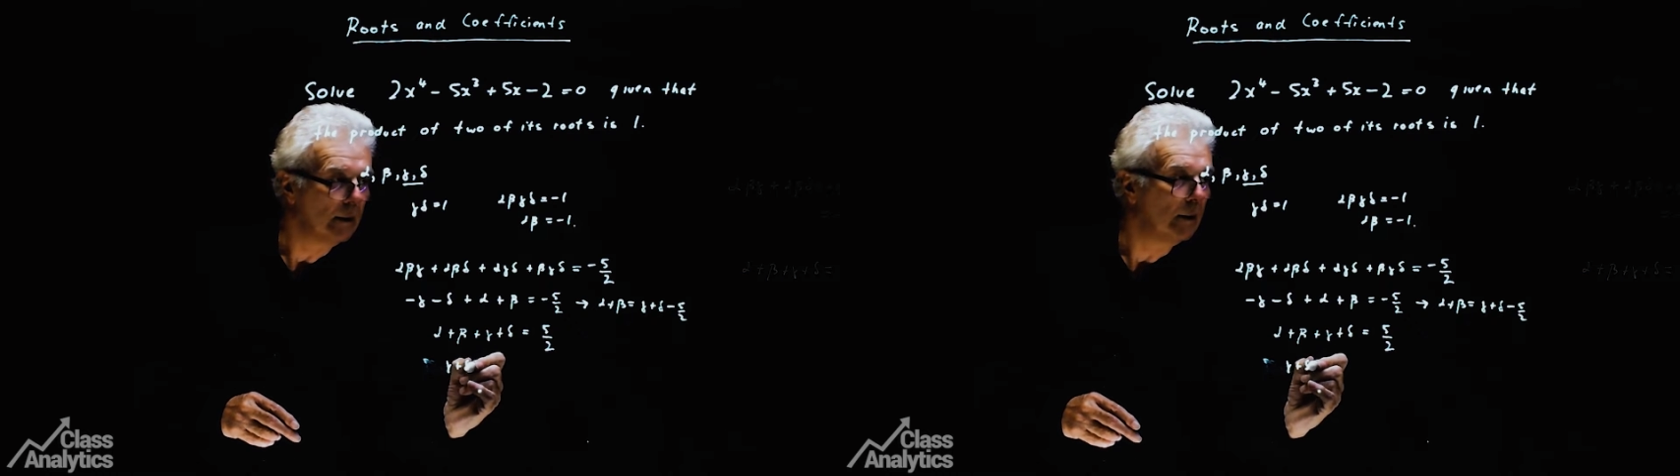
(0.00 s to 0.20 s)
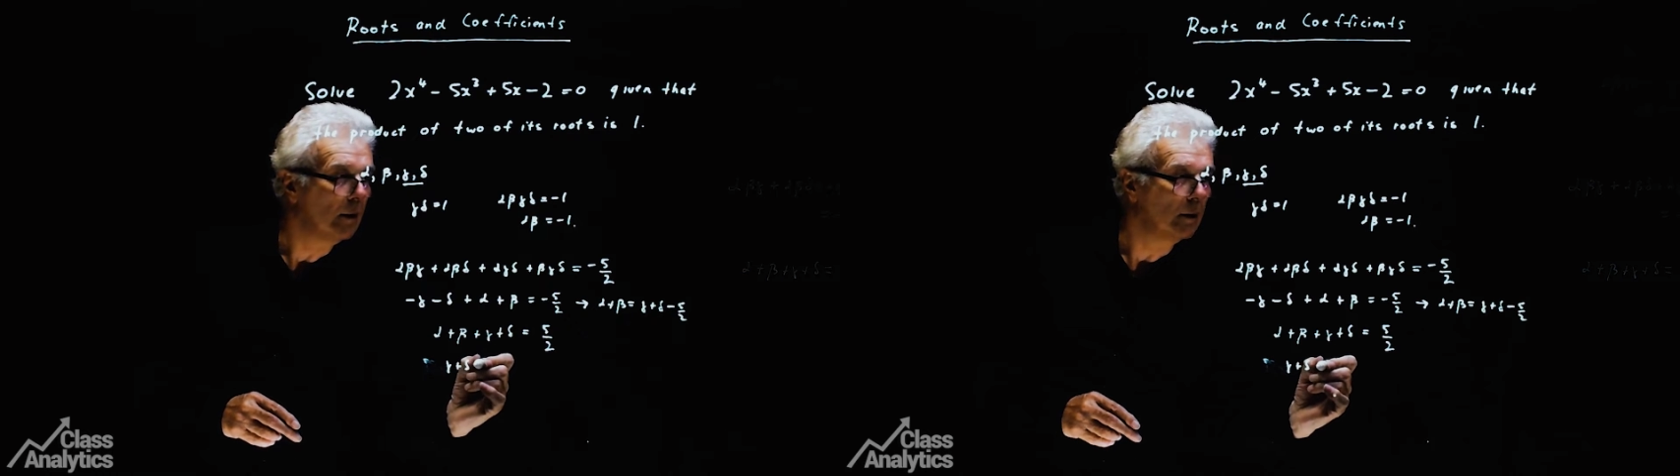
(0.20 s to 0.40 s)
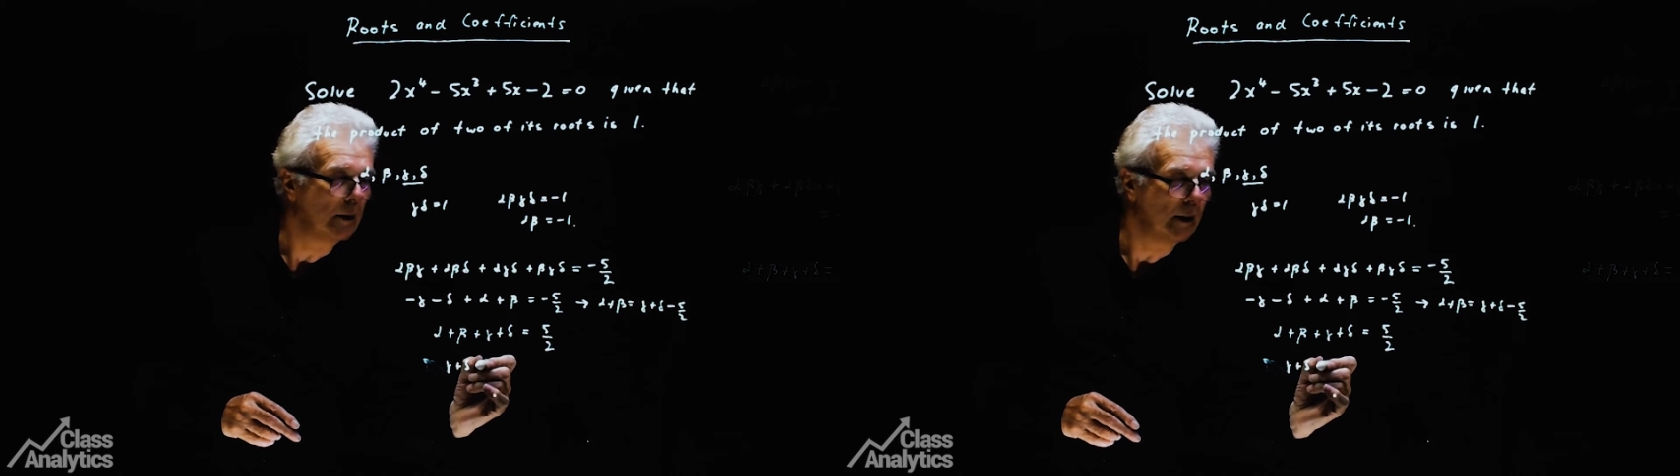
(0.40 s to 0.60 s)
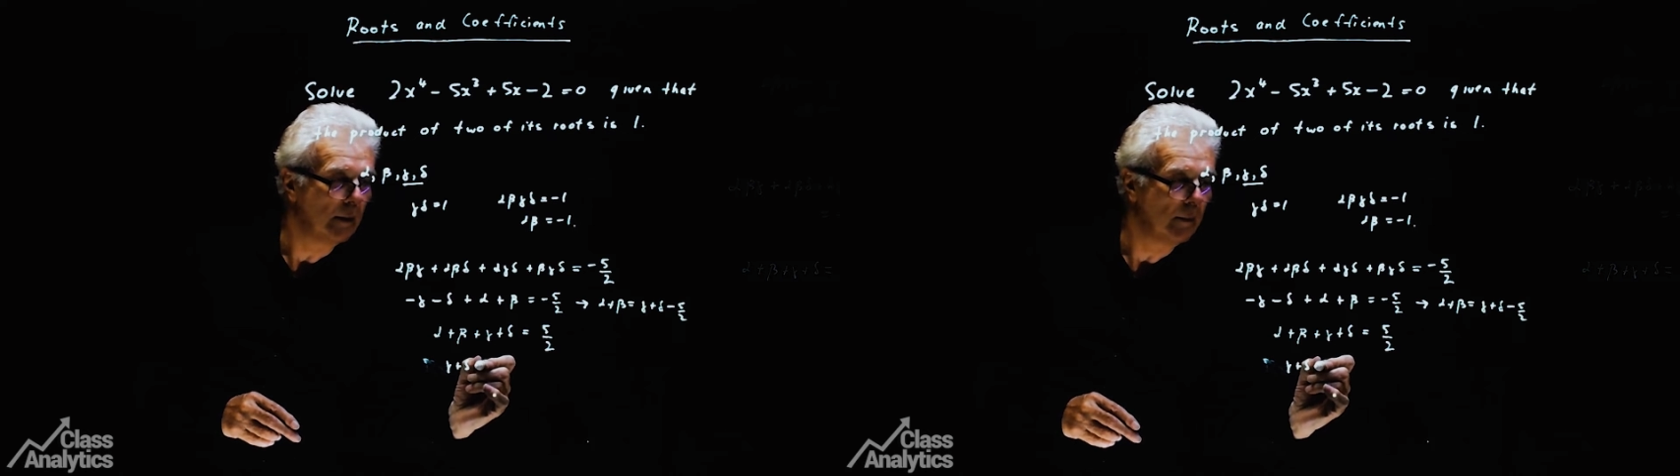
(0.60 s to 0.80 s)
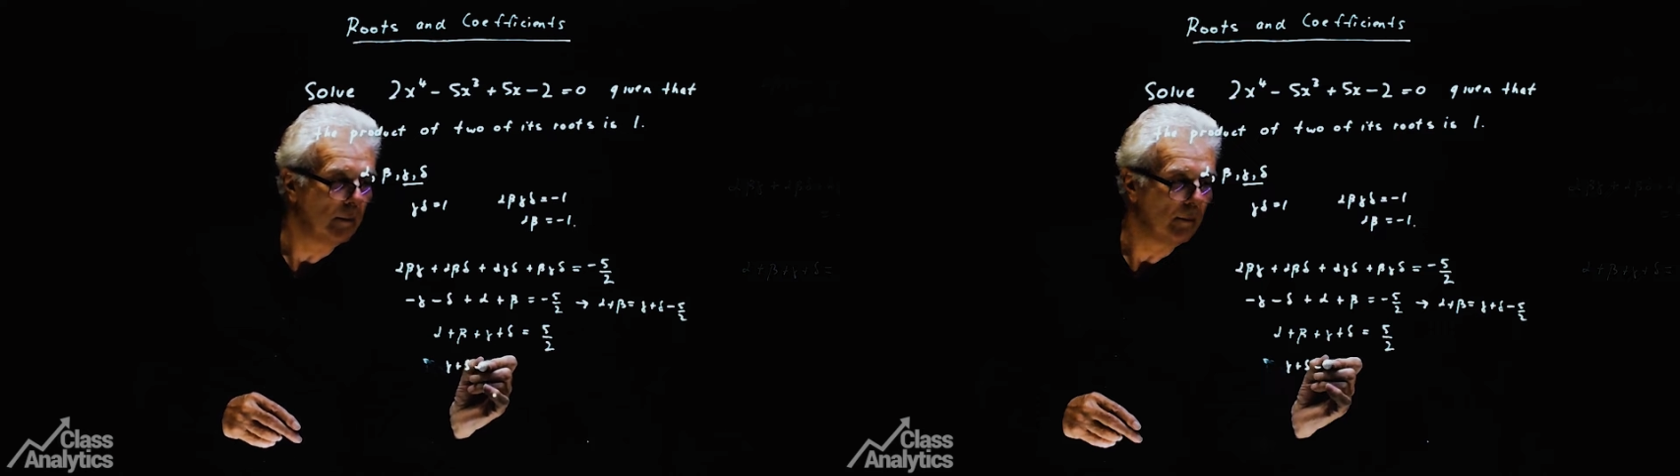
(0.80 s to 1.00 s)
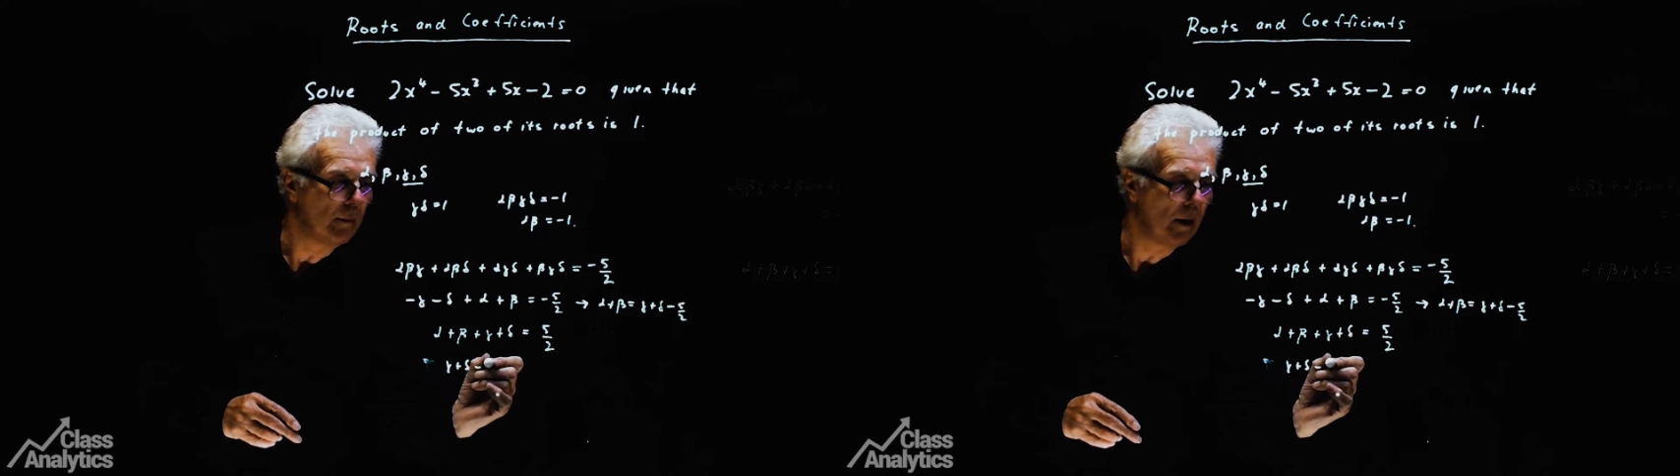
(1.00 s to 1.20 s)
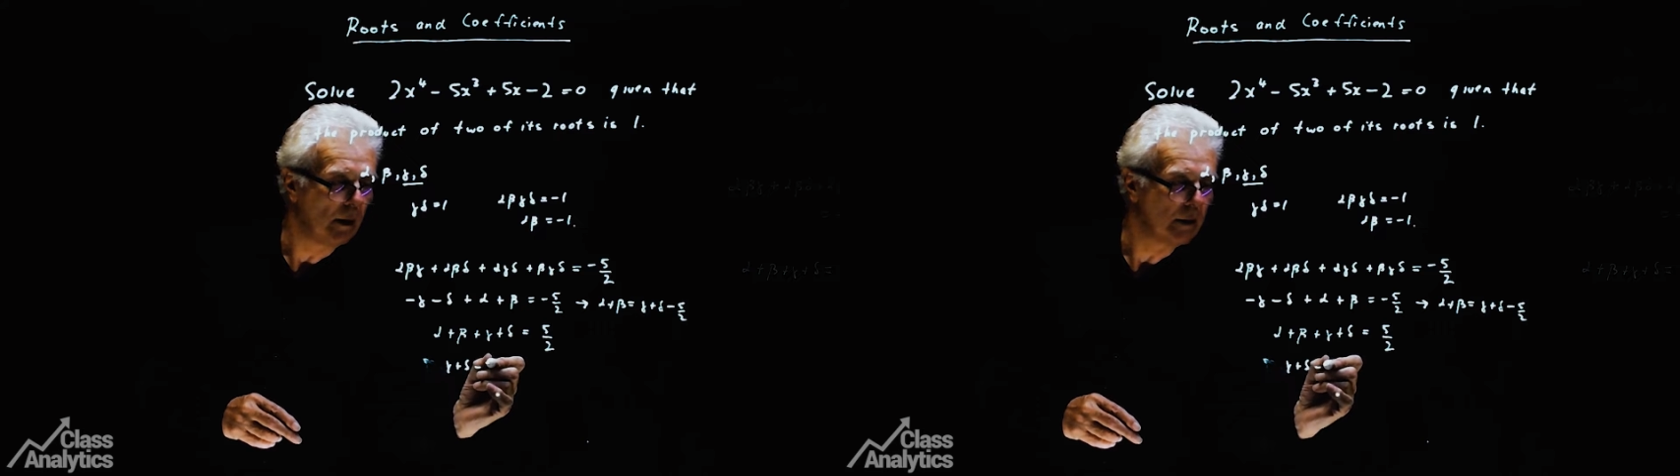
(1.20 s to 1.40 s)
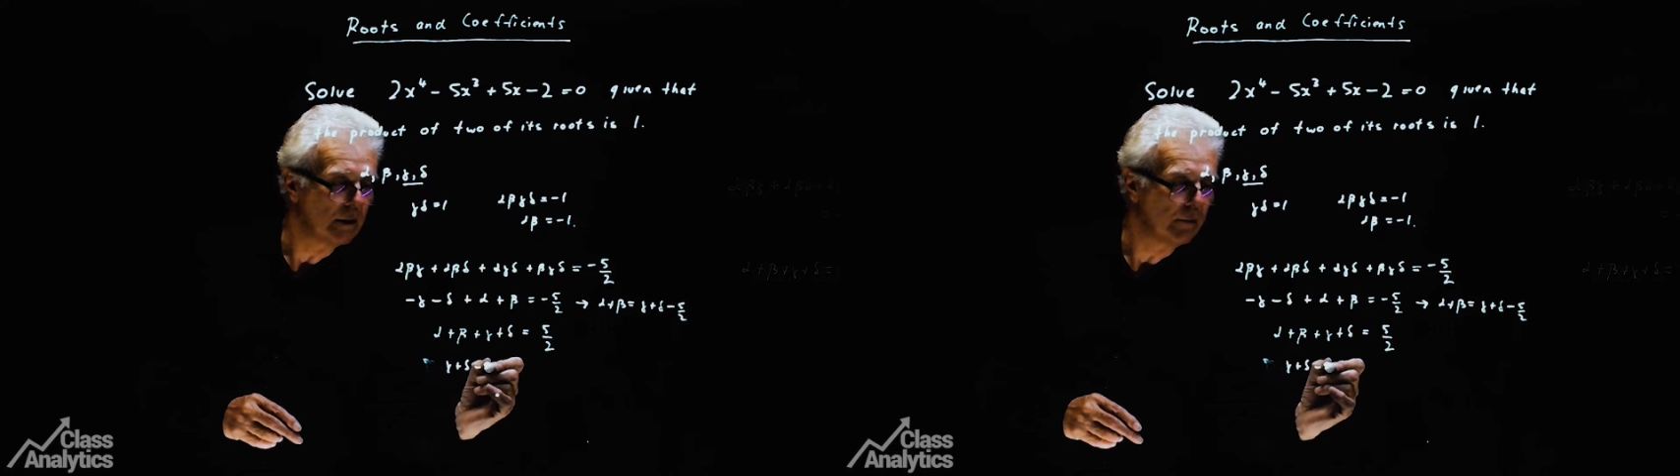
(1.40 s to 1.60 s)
delta minus